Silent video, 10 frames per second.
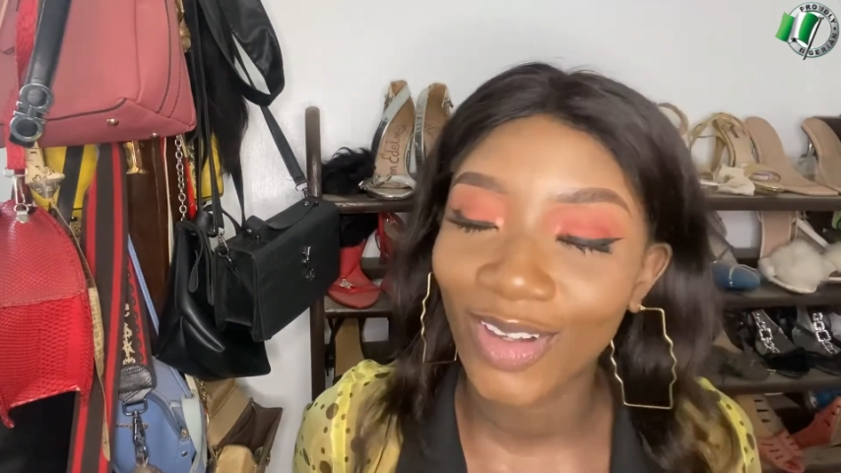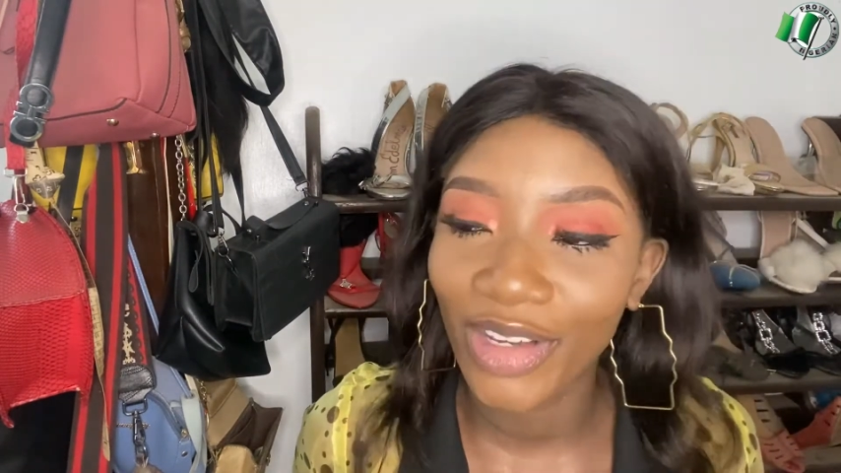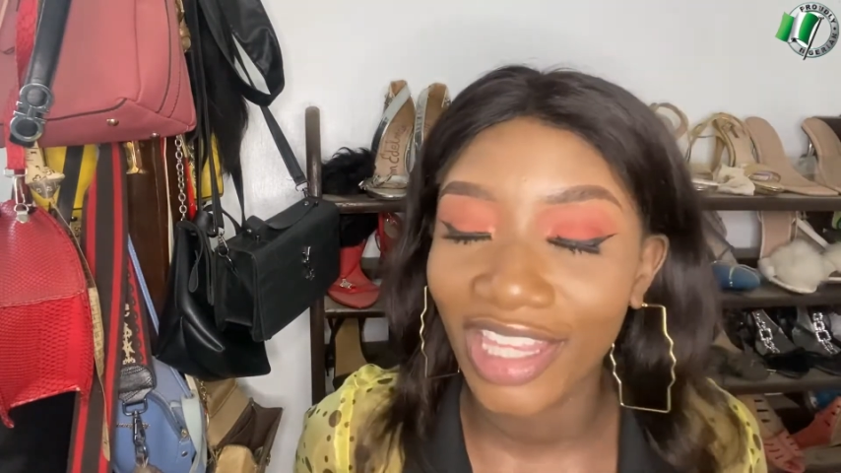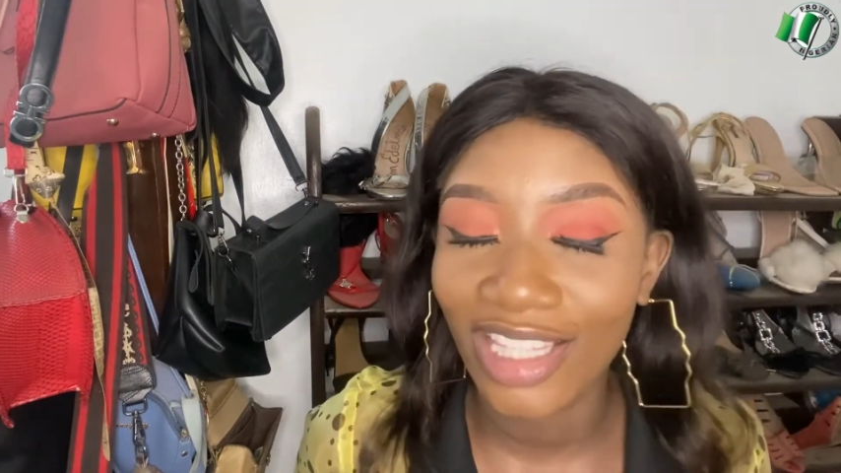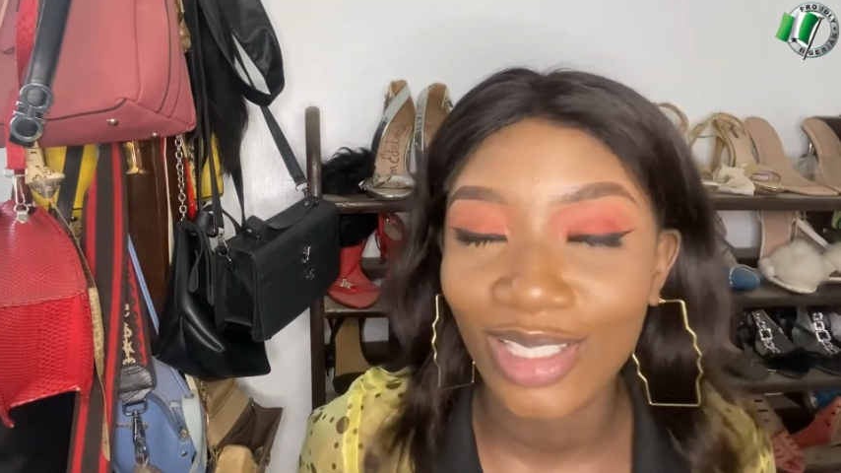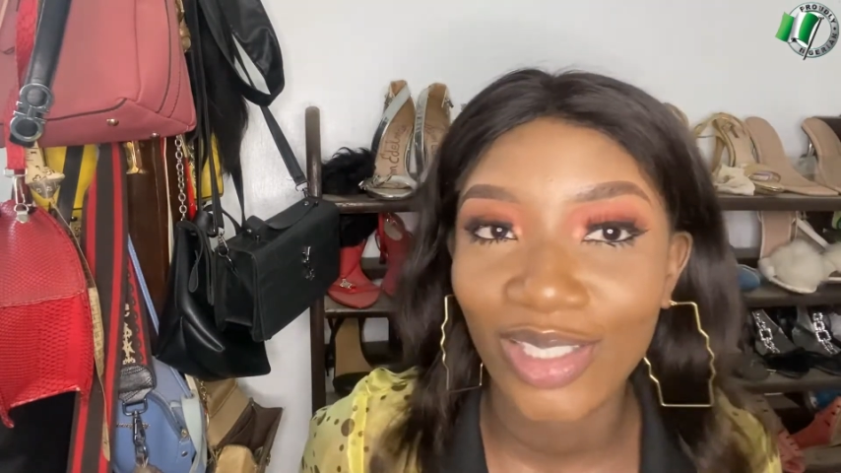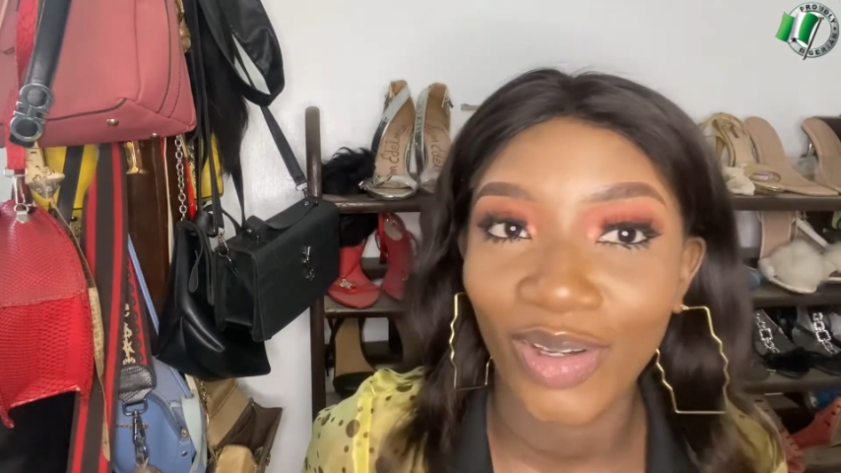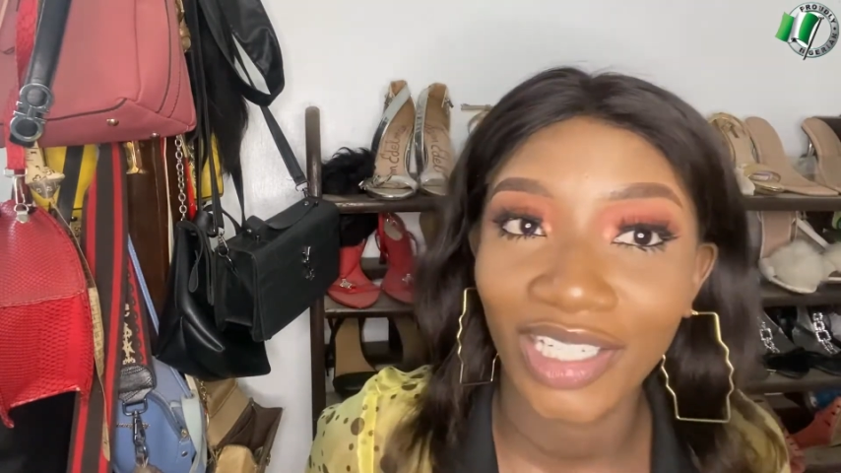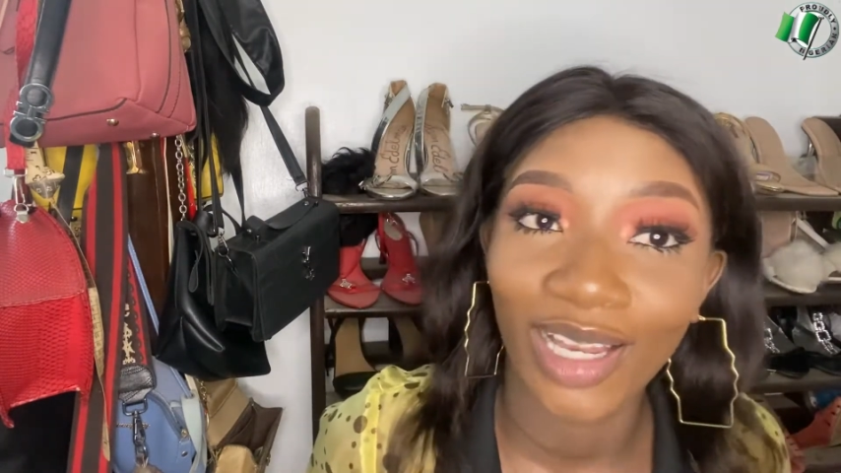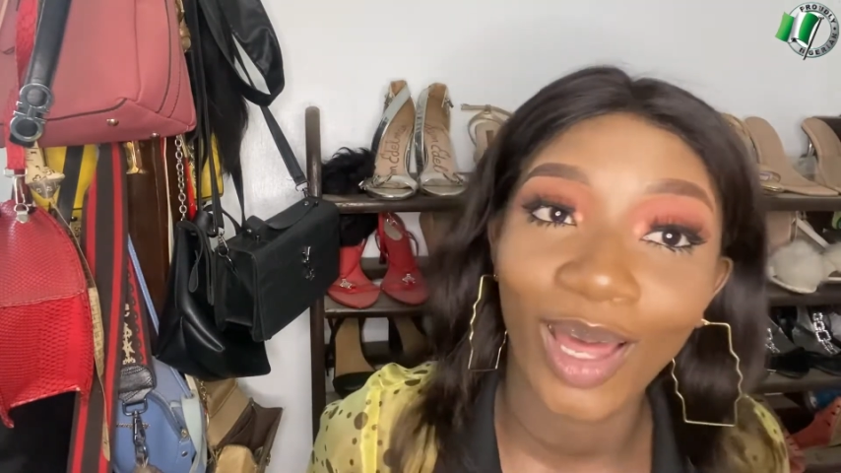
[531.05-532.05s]
Okay, this is
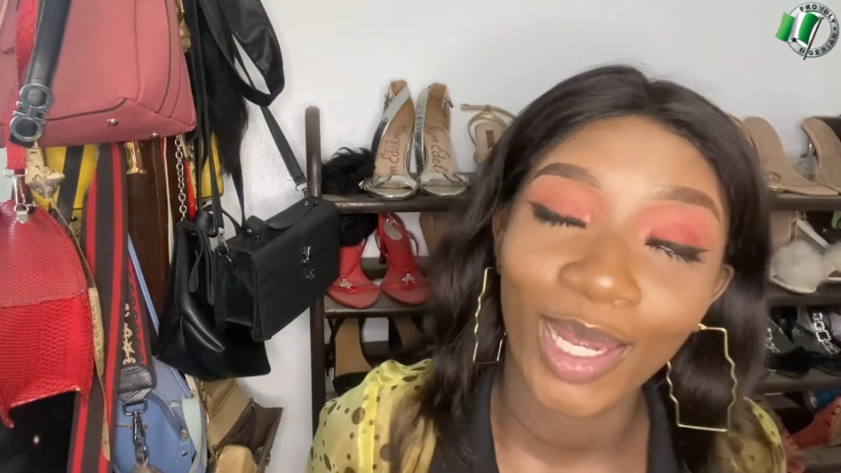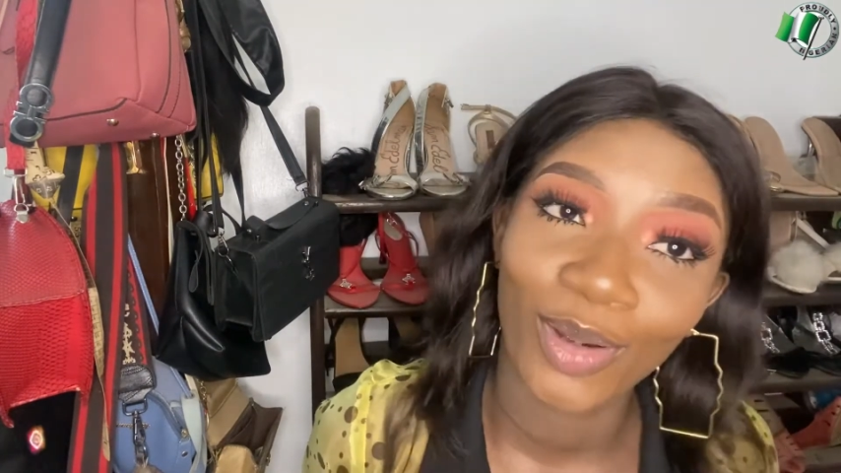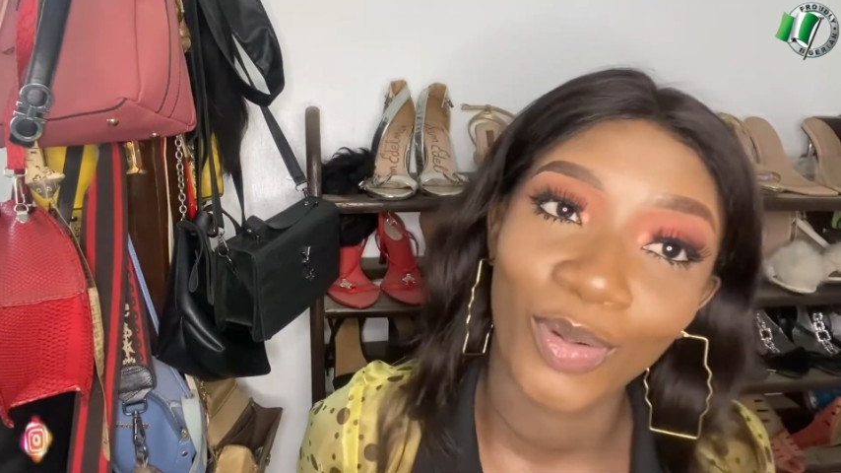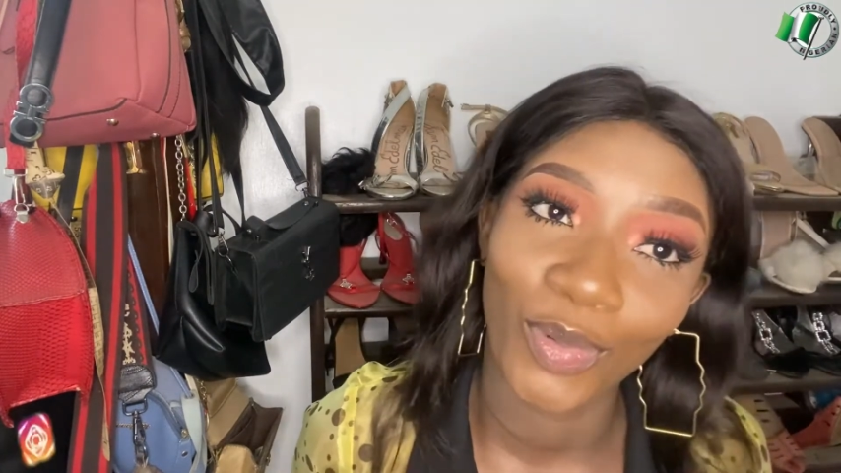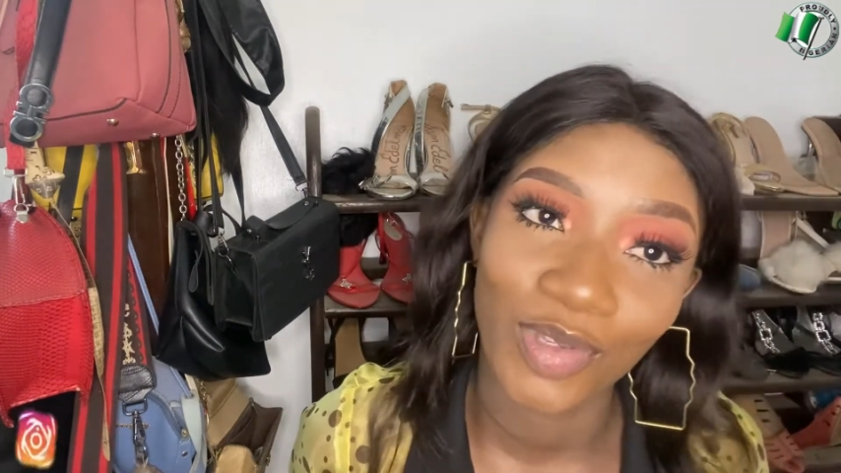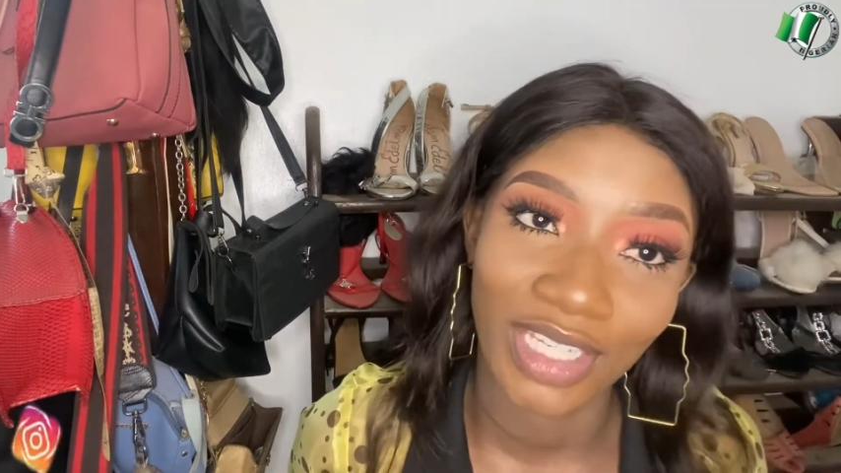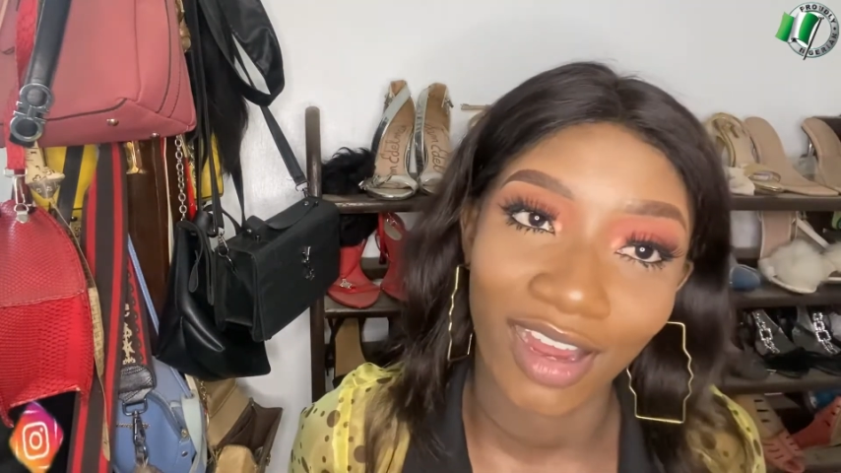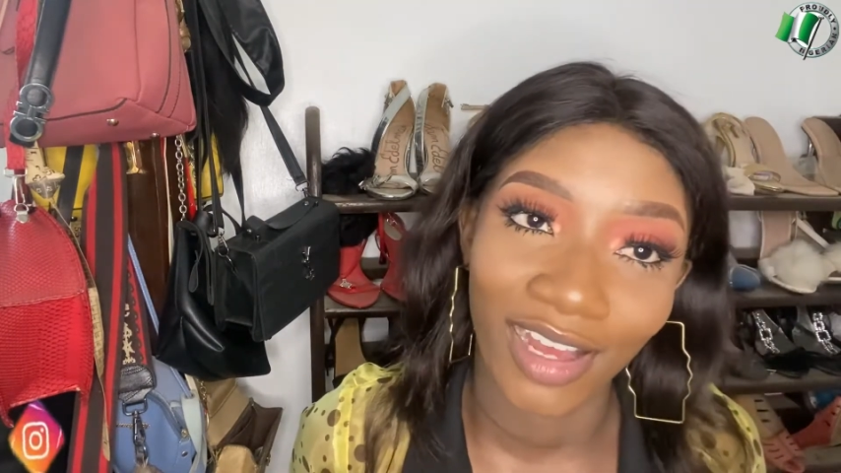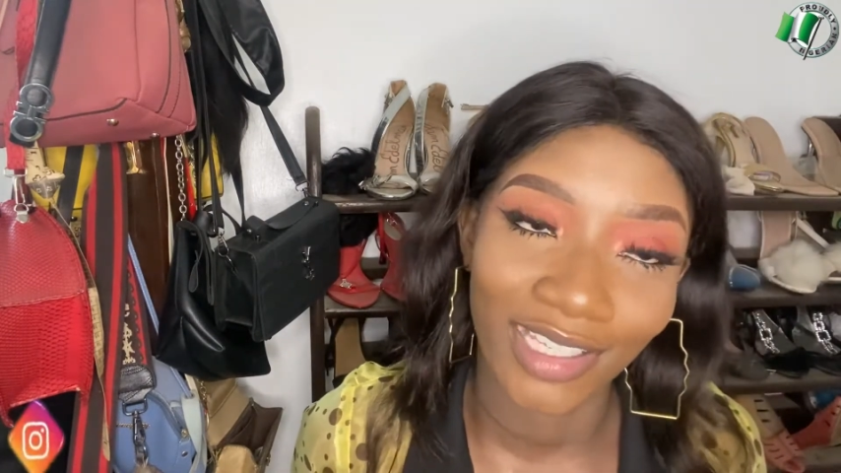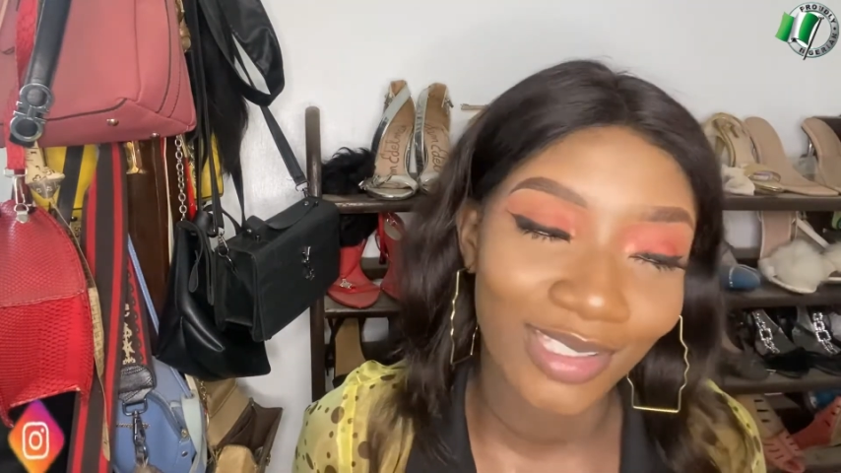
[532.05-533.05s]
on a lighter note,
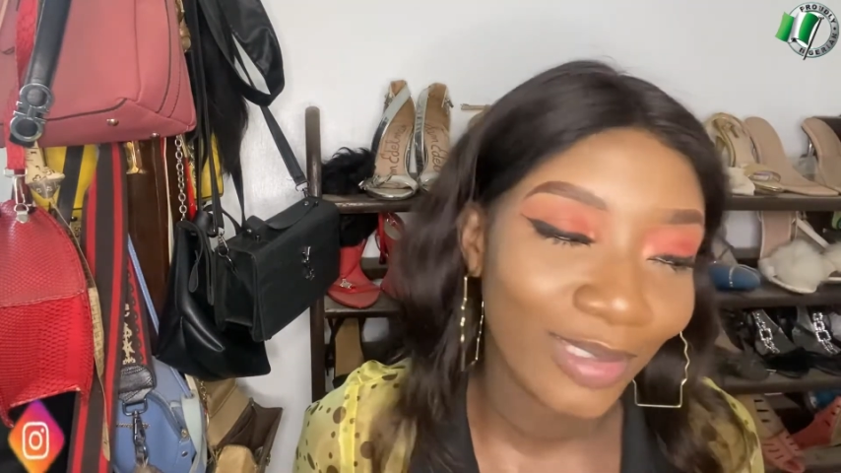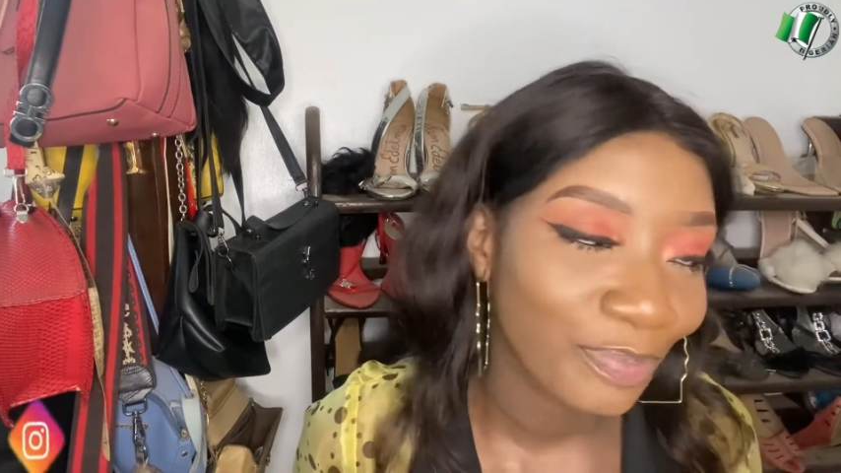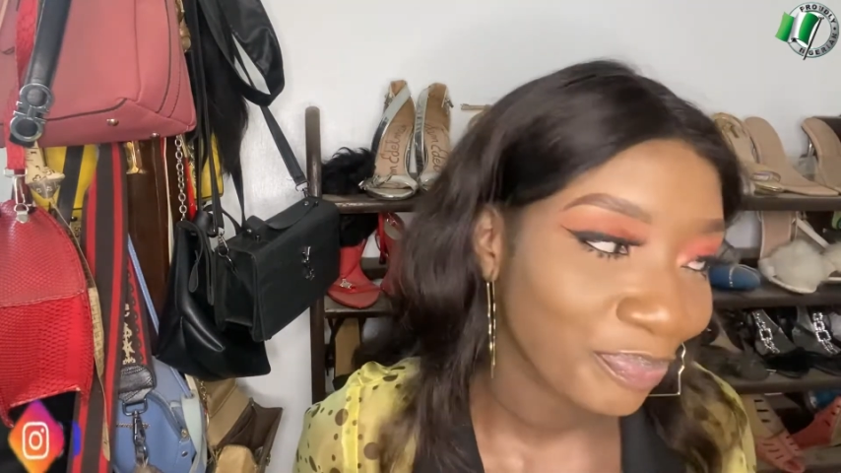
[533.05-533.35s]
guys.